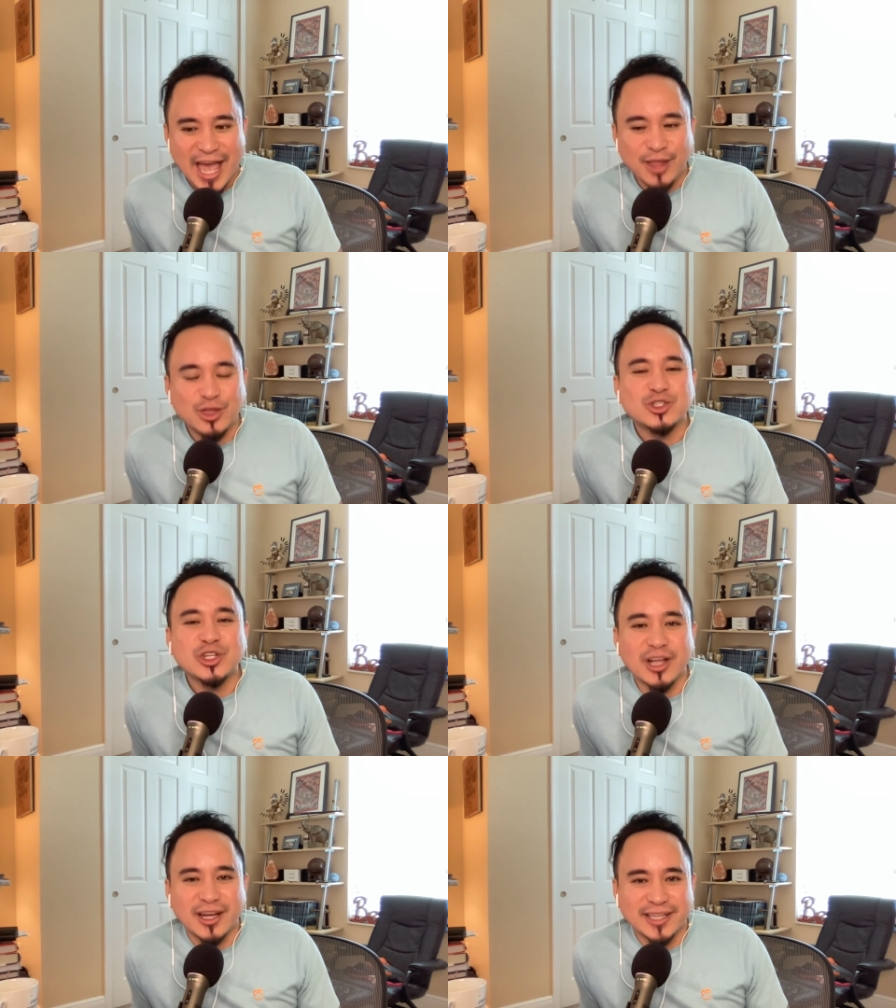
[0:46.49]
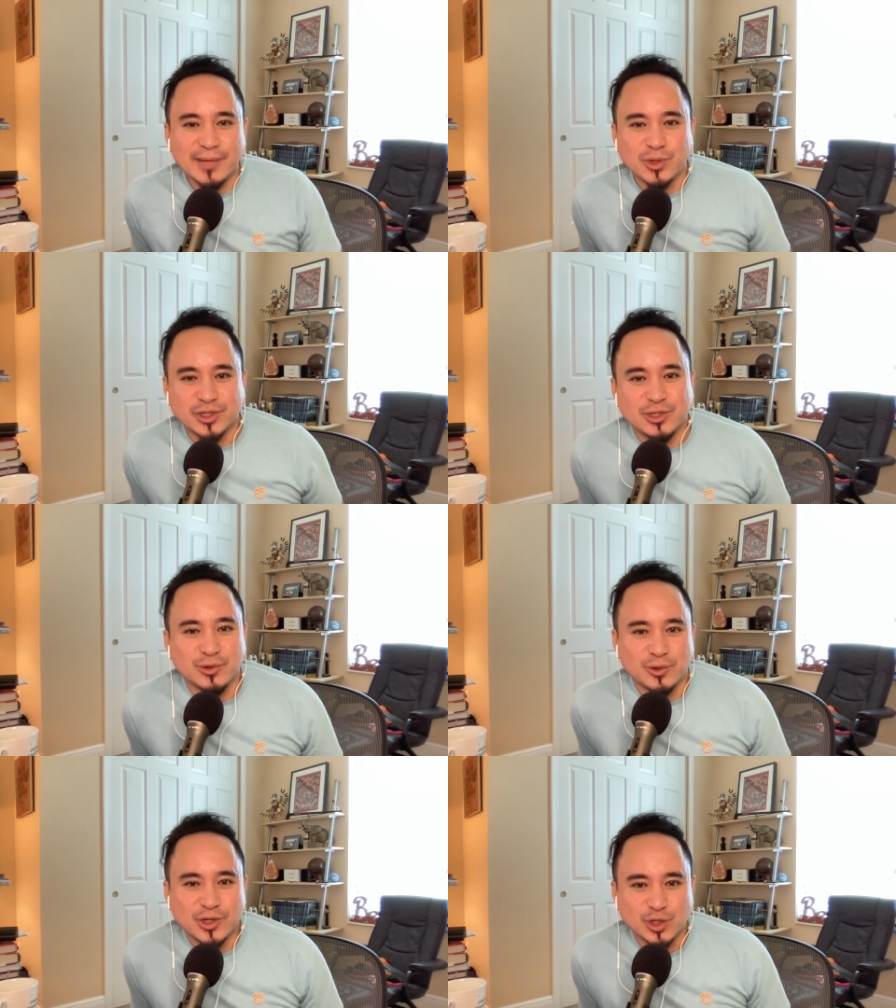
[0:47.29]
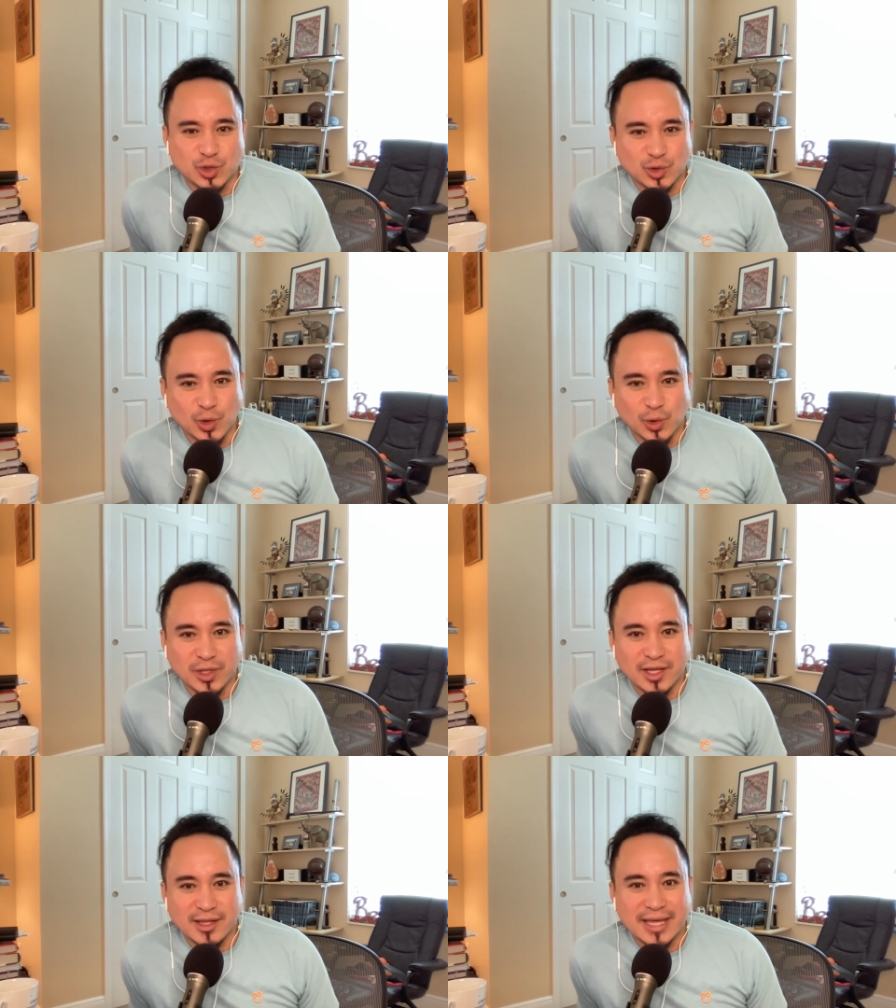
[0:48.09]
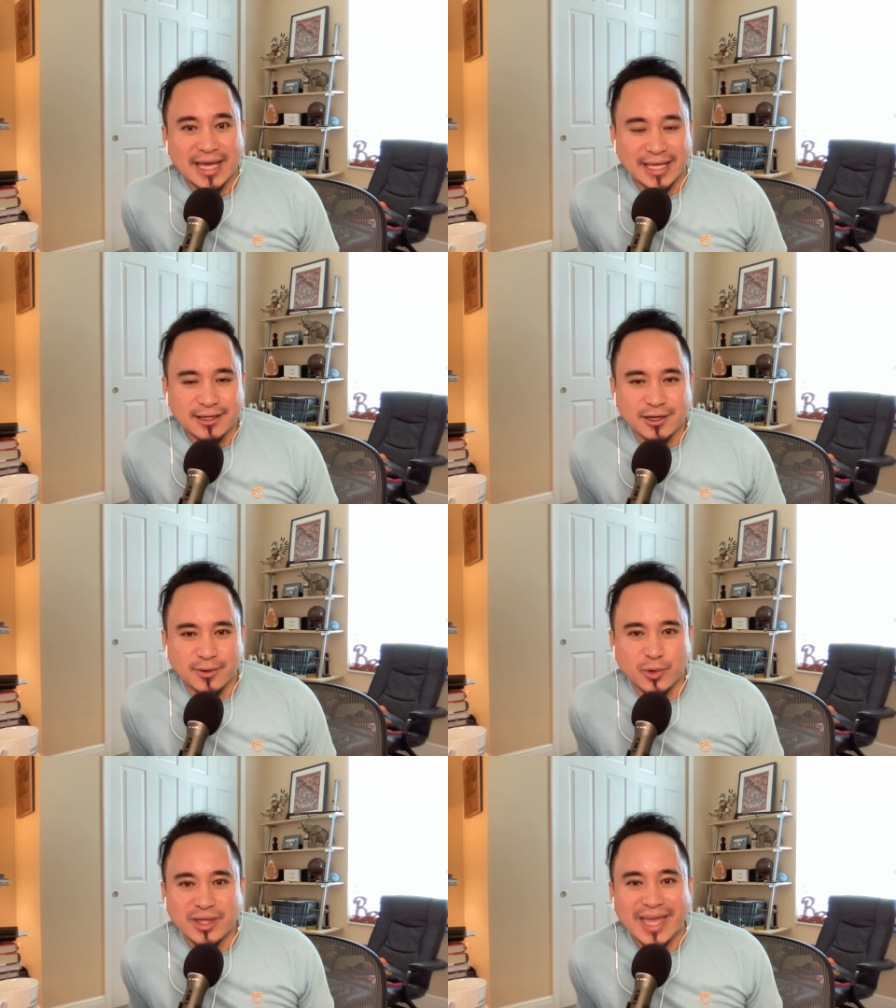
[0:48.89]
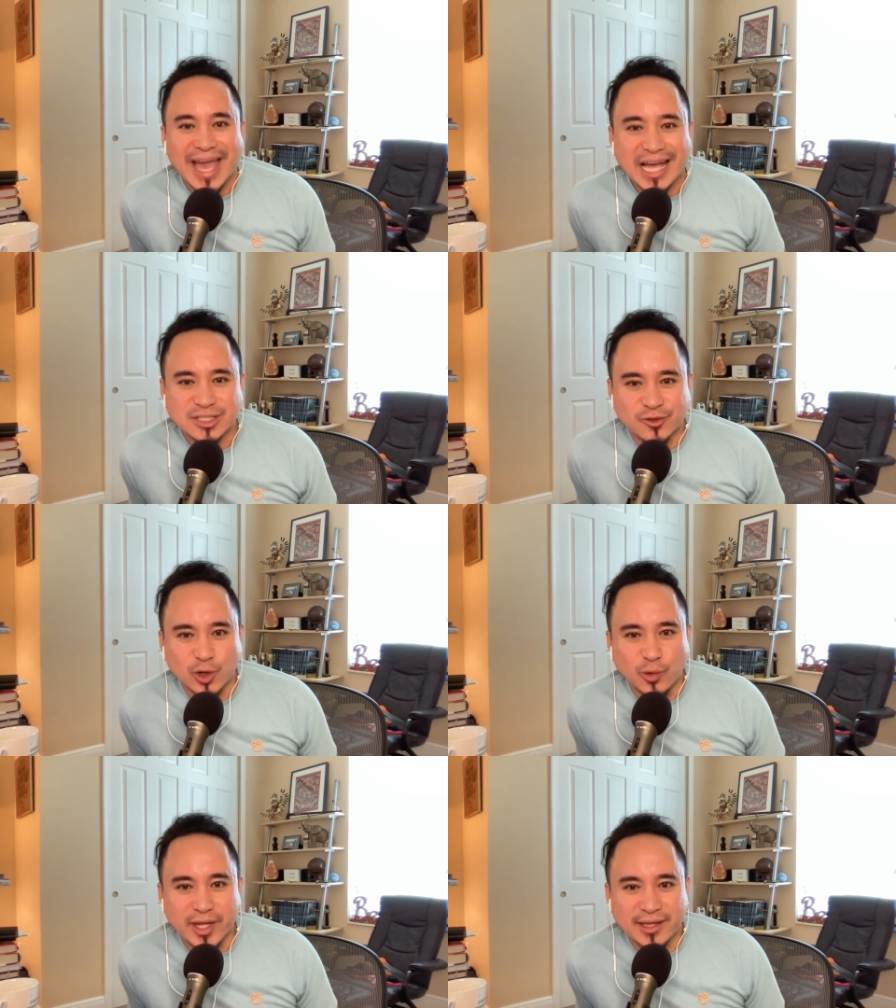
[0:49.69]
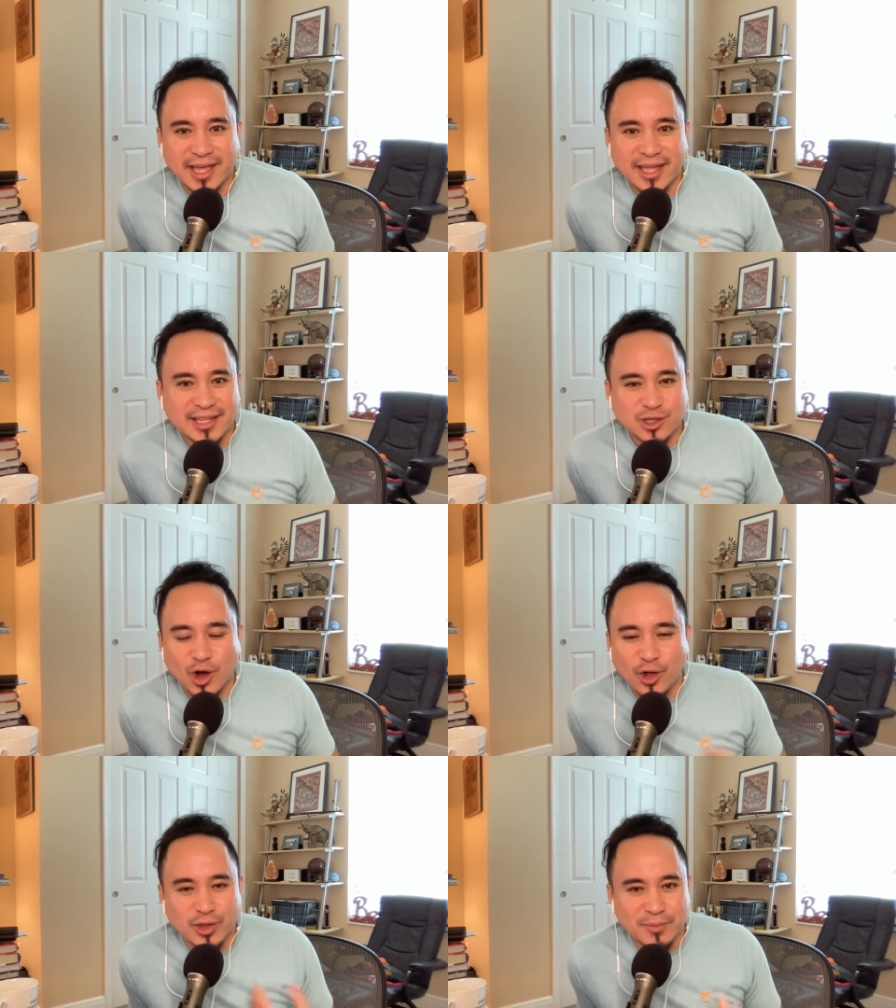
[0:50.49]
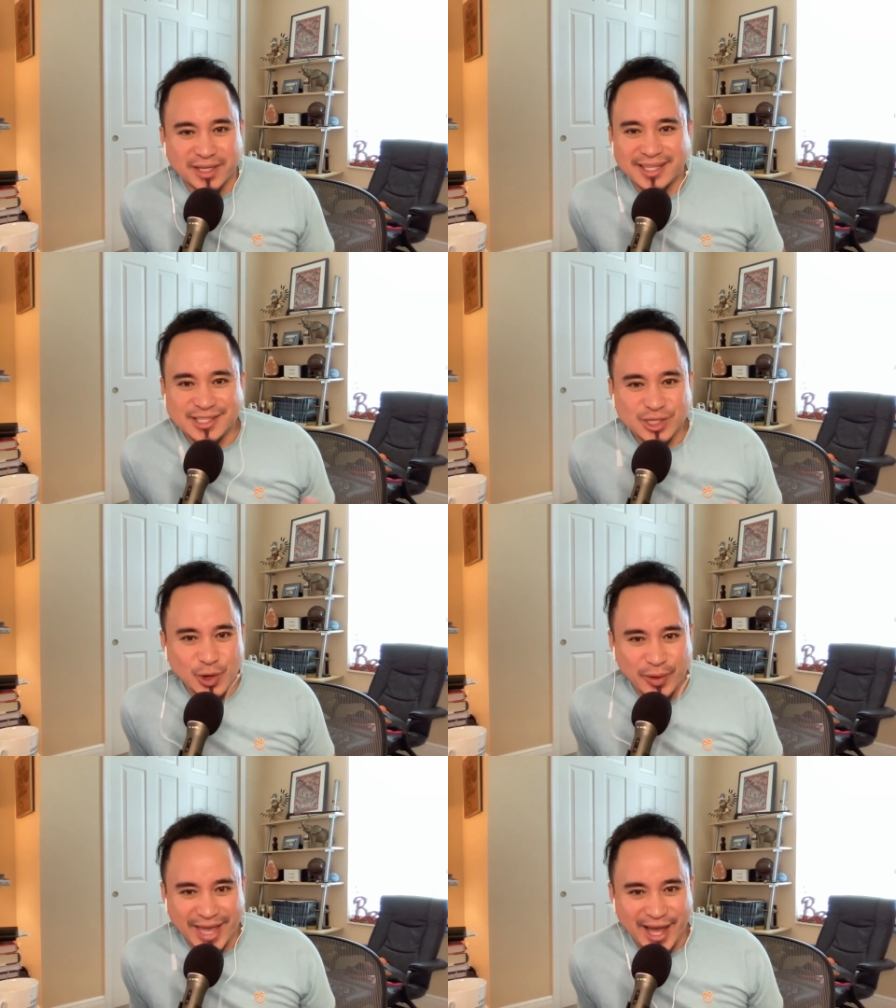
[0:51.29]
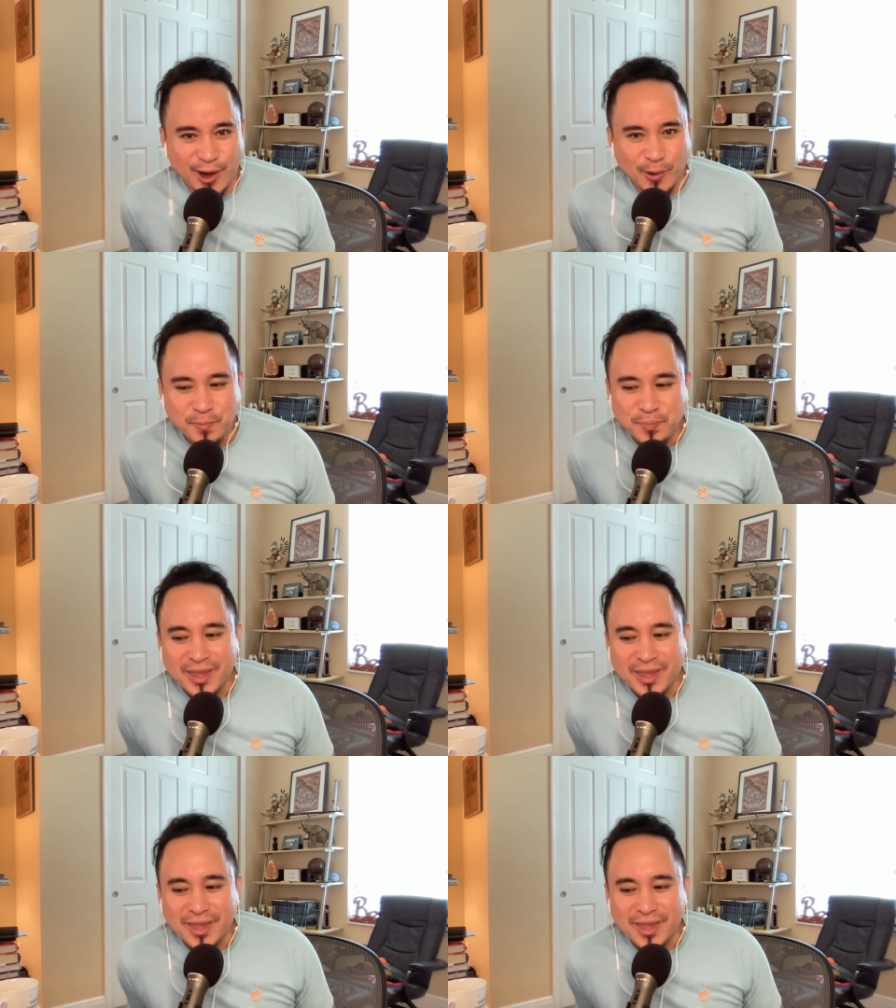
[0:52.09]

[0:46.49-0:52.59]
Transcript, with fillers: and they're still unable to control that income or the cash flow in and it's all the money that's going out